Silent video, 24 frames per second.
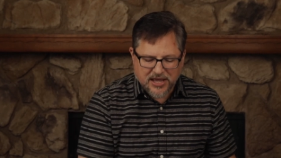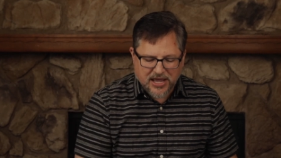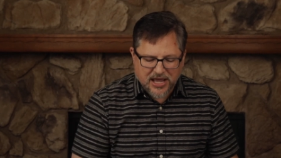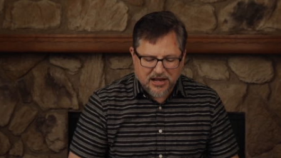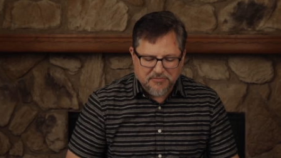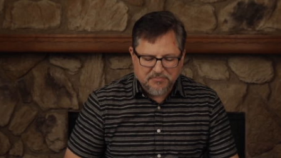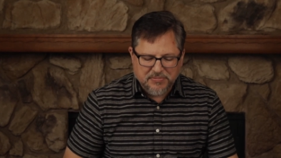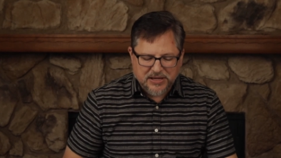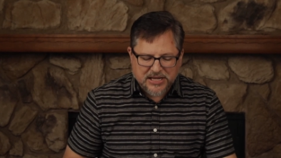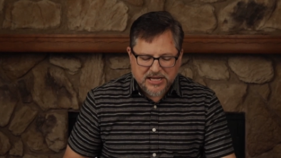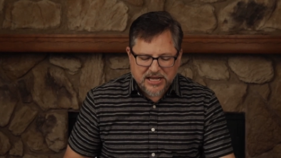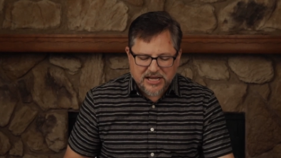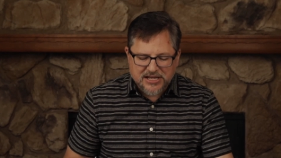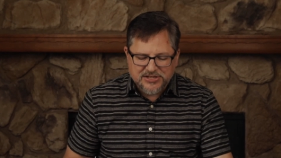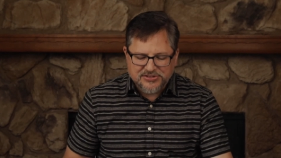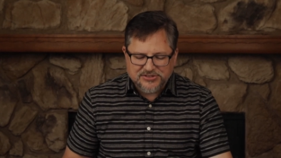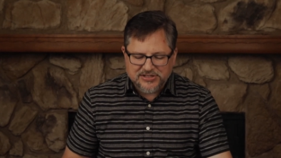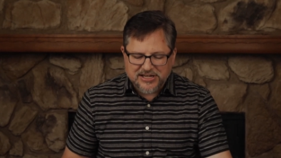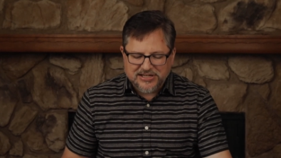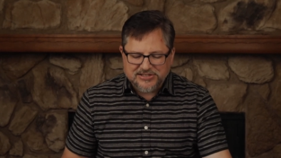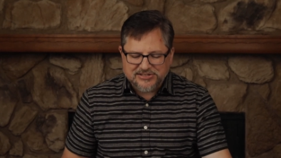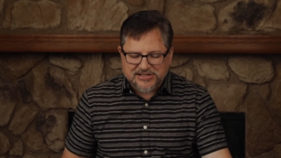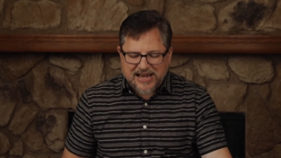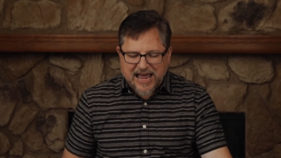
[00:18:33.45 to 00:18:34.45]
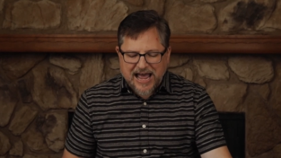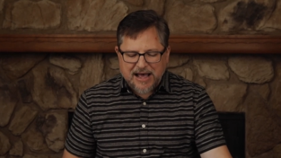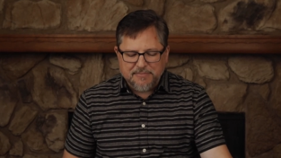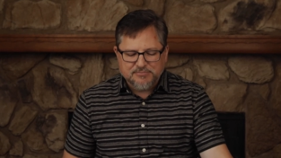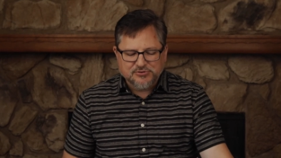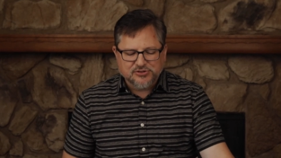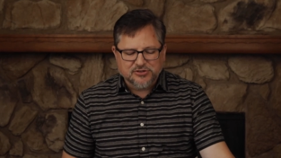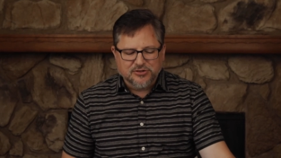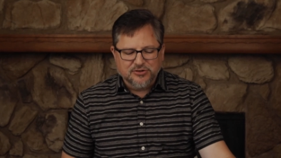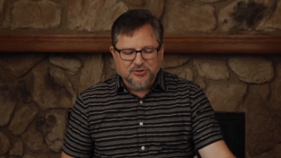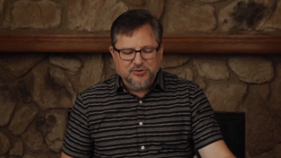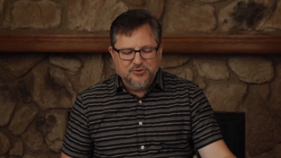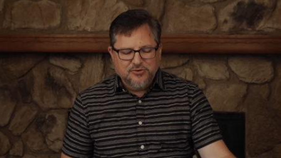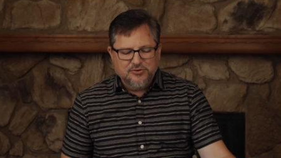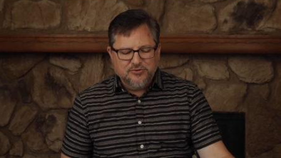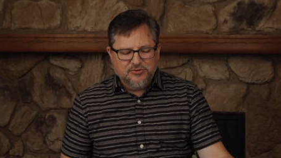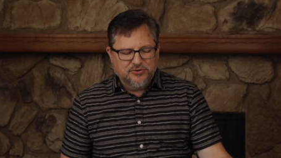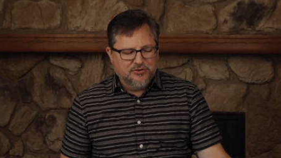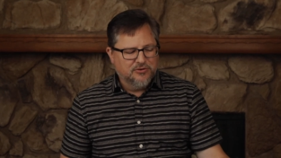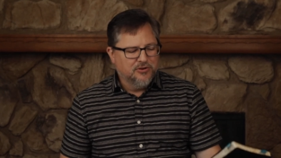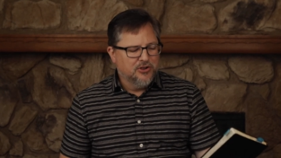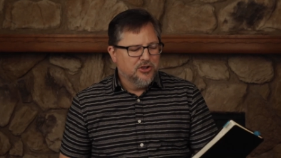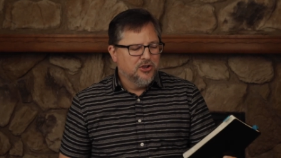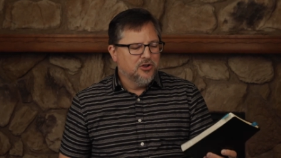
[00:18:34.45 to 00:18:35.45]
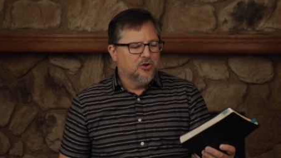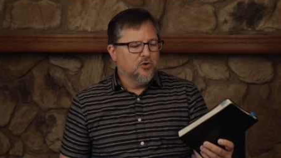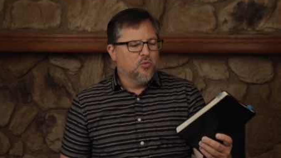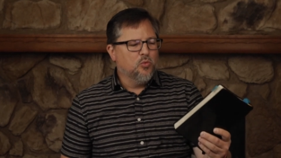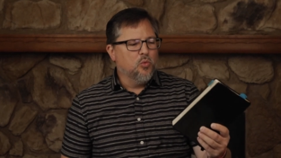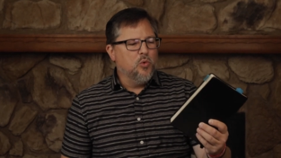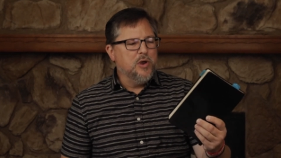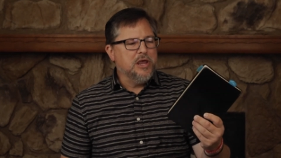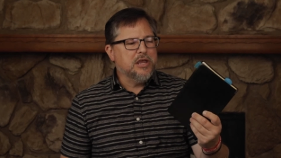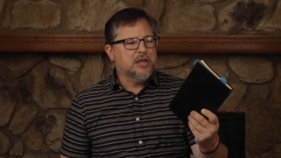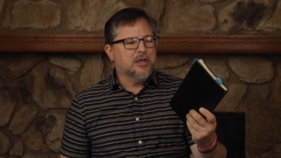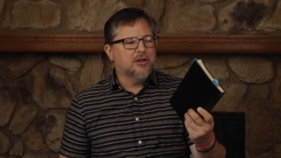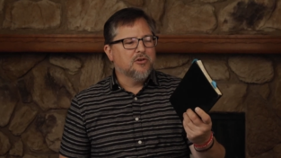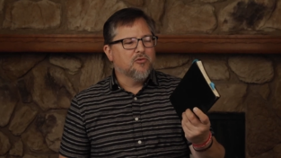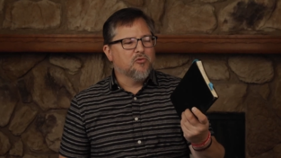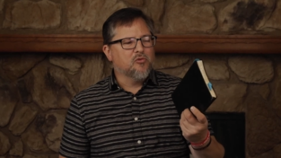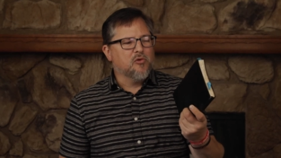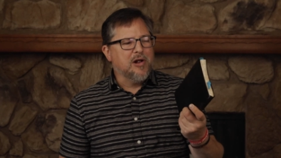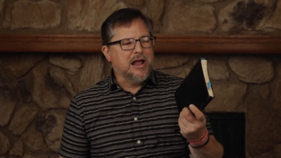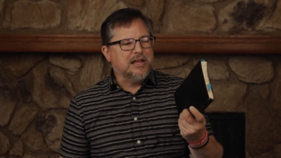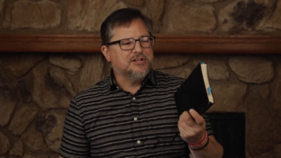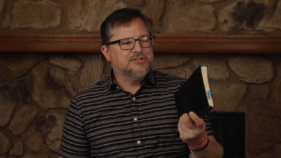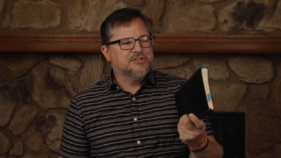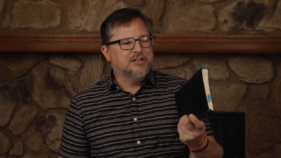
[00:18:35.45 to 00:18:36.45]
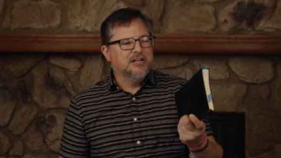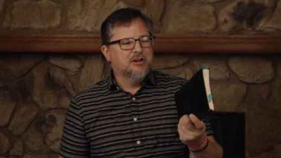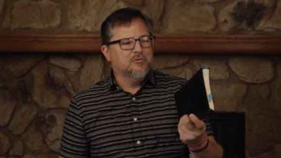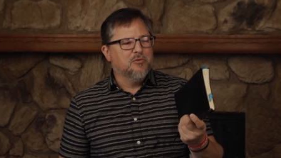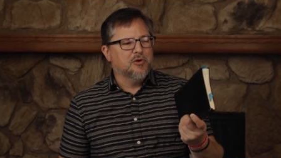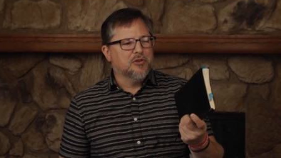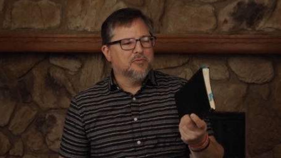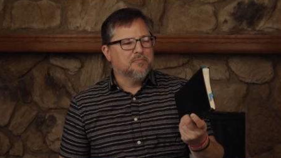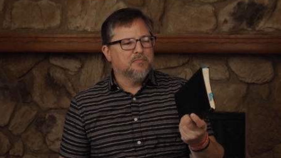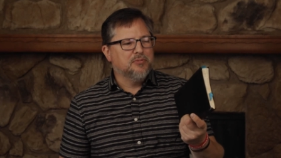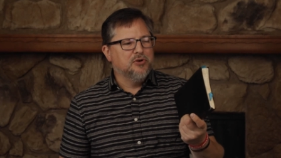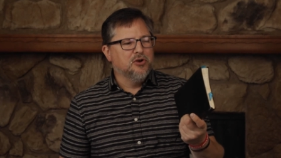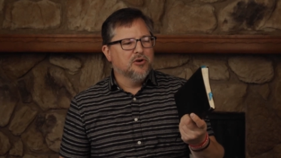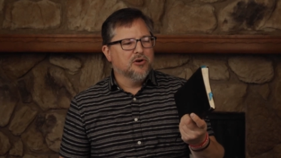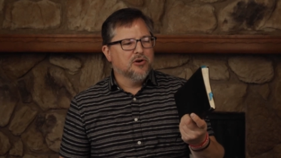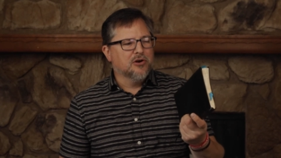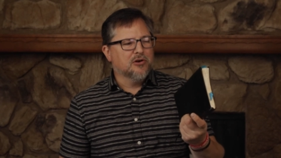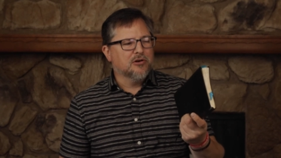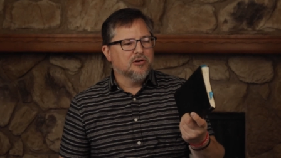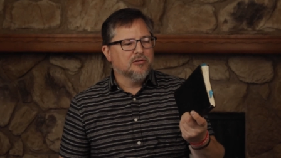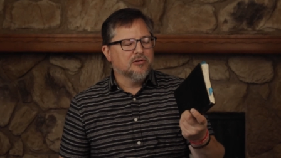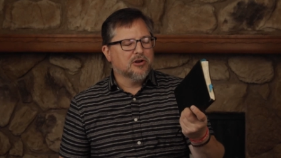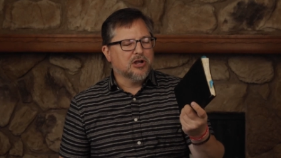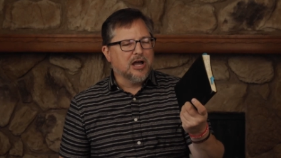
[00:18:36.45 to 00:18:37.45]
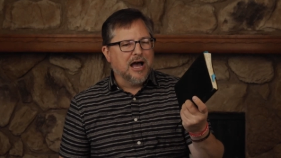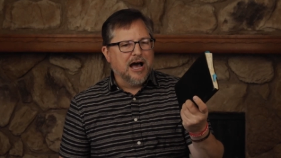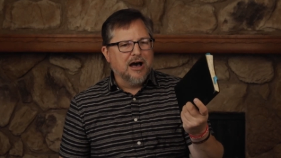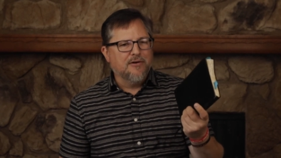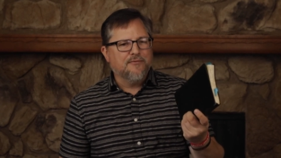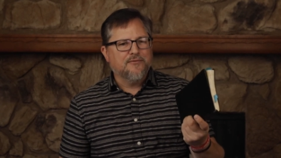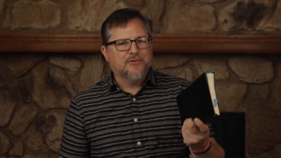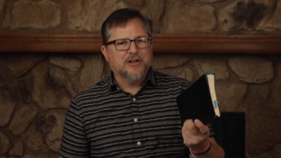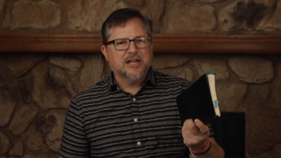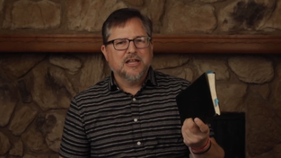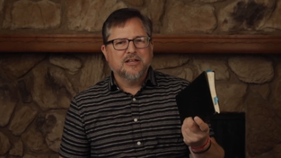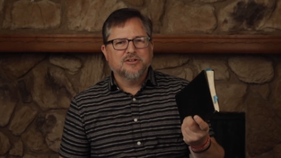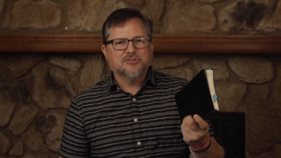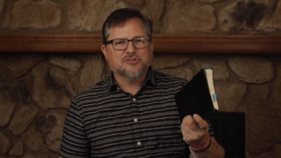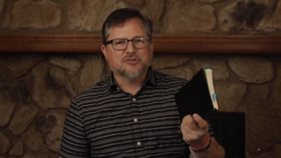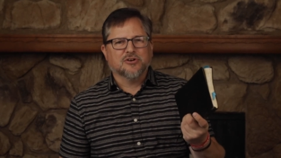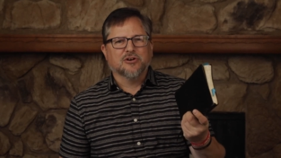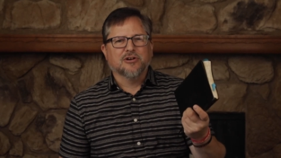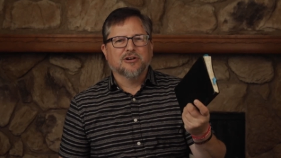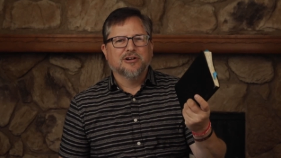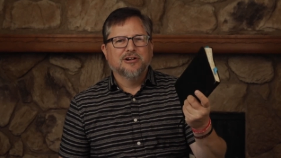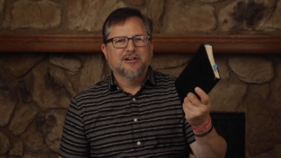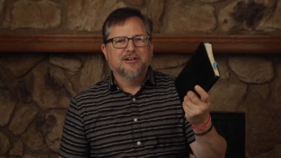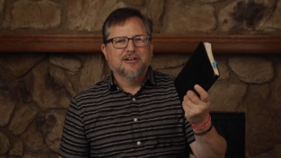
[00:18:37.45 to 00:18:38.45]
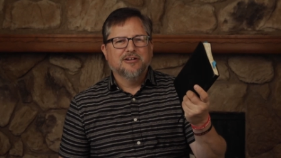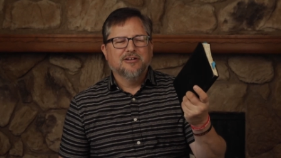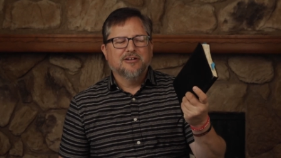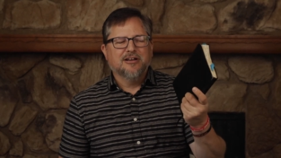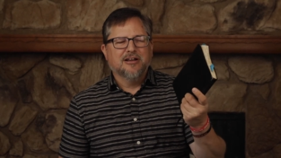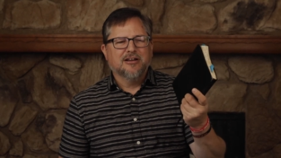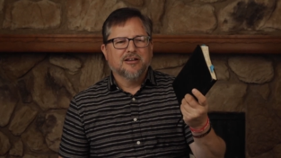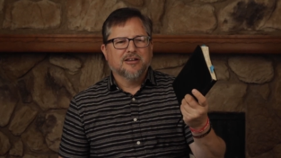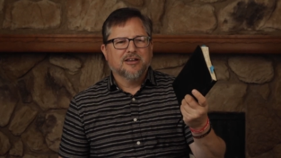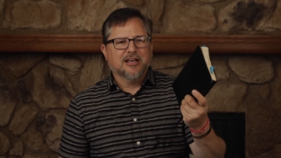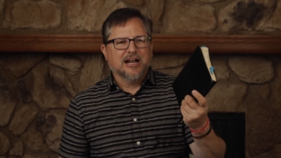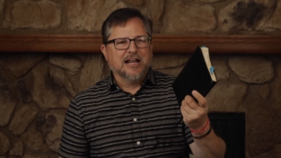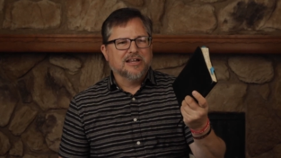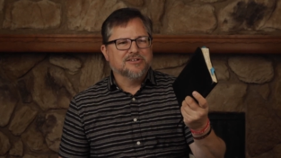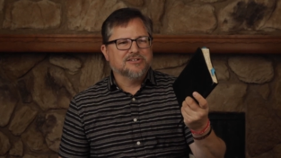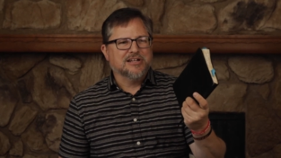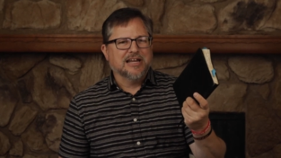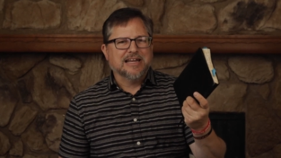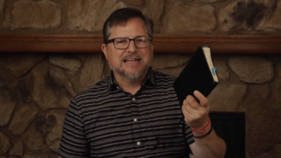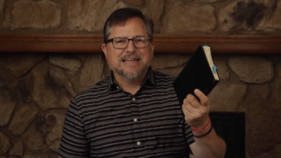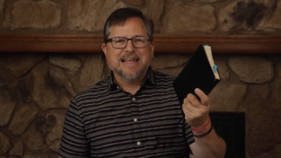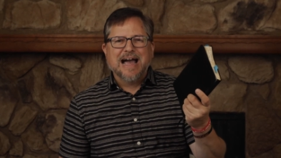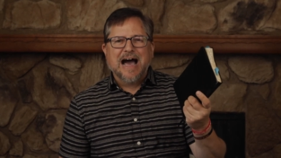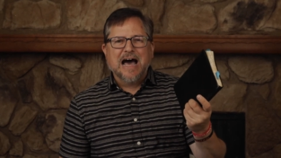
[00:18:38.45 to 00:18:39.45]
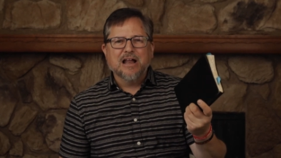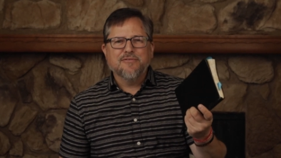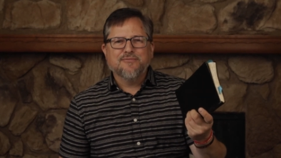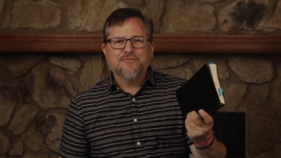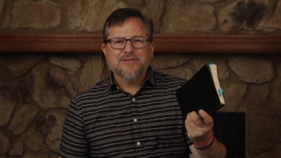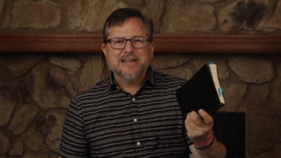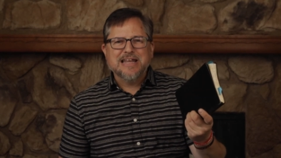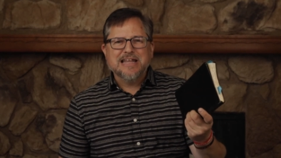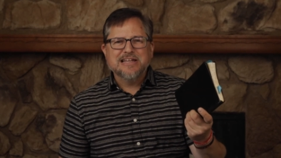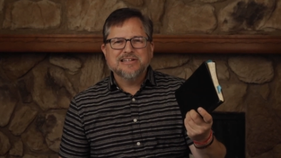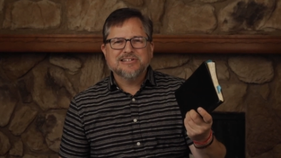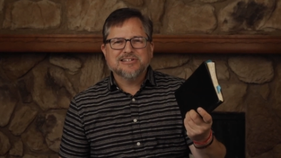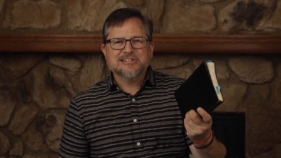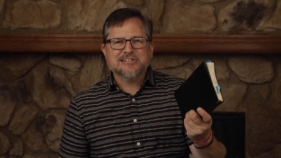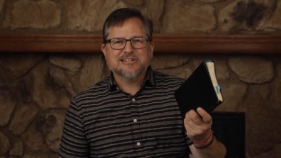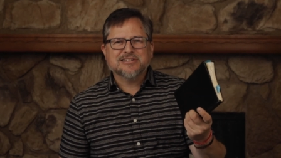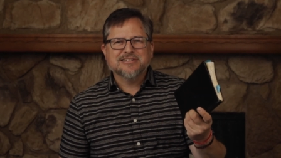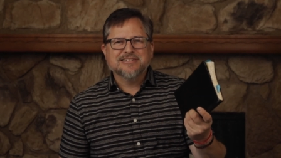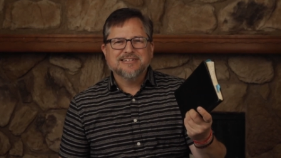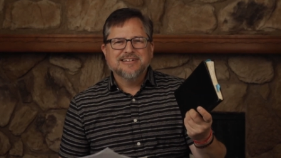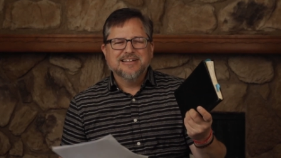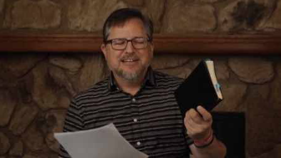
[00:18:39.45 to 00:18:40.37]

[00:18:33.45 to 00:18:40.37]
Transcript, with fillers: And because it's absolute, we can rest in it with pure confidence, or can I say Godfidence,